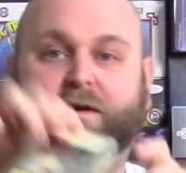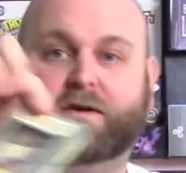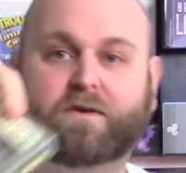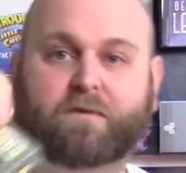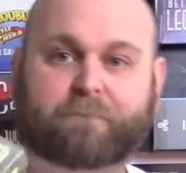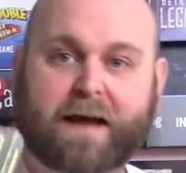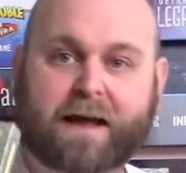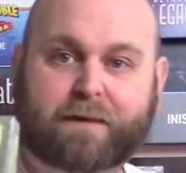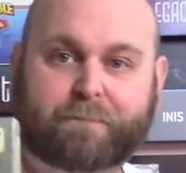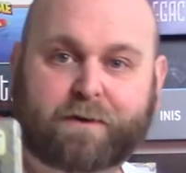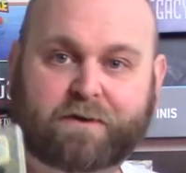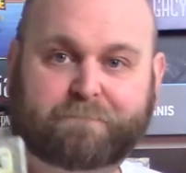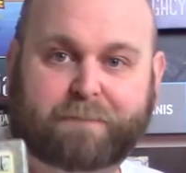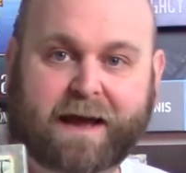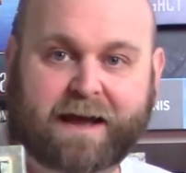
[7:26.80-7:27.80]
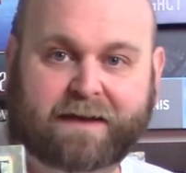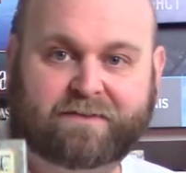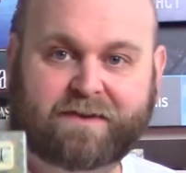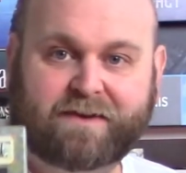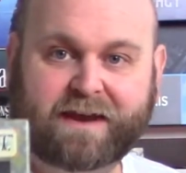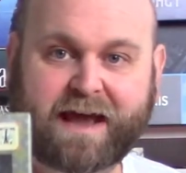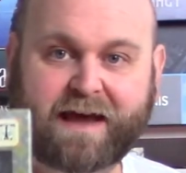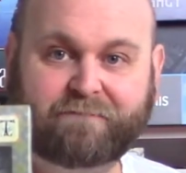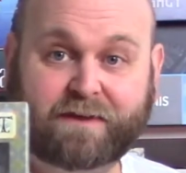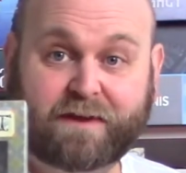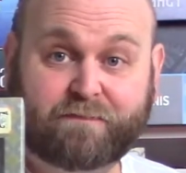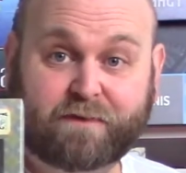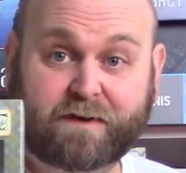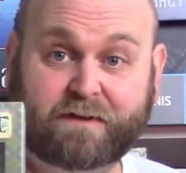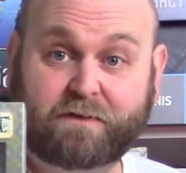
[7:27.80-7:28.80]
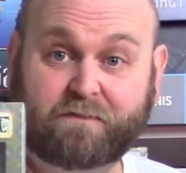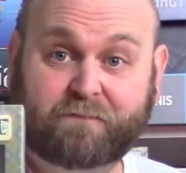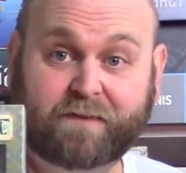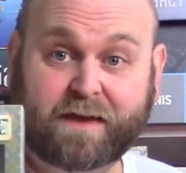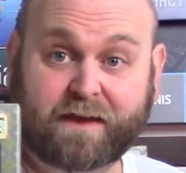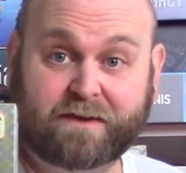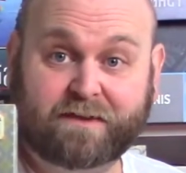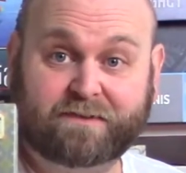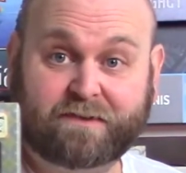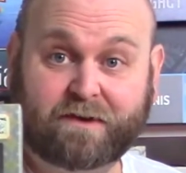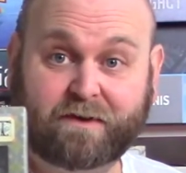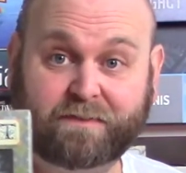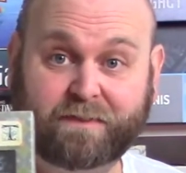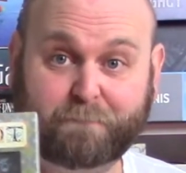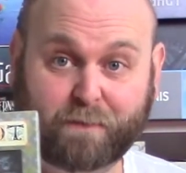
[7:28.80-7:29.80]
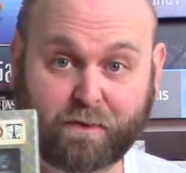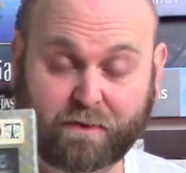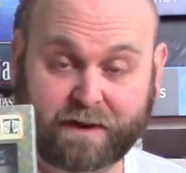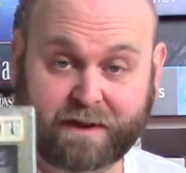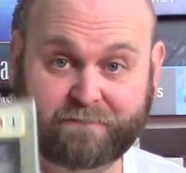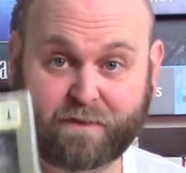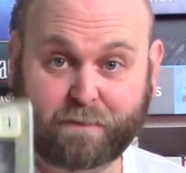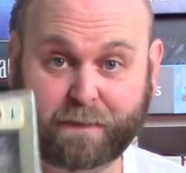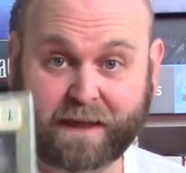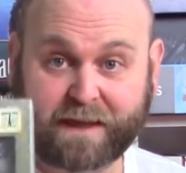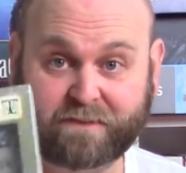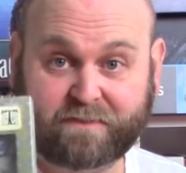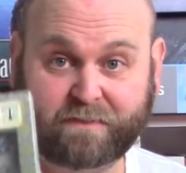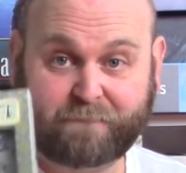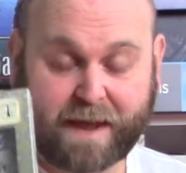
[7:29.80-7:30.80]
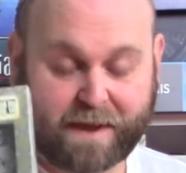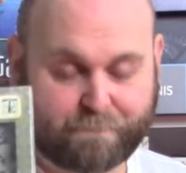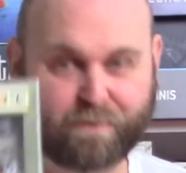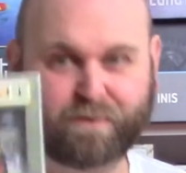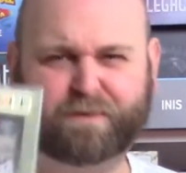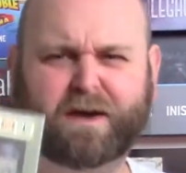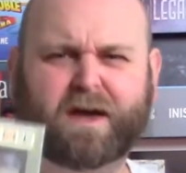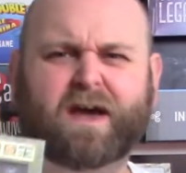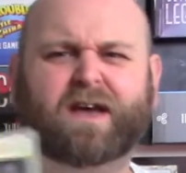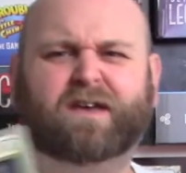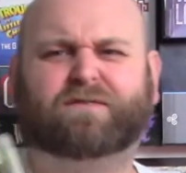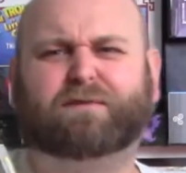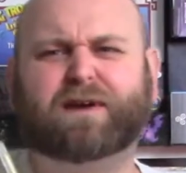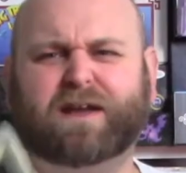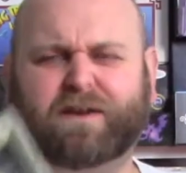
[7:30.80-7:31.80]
your Vagabond Pack, so you can have different little figures on the board if you're playing as the Vagabond. It's really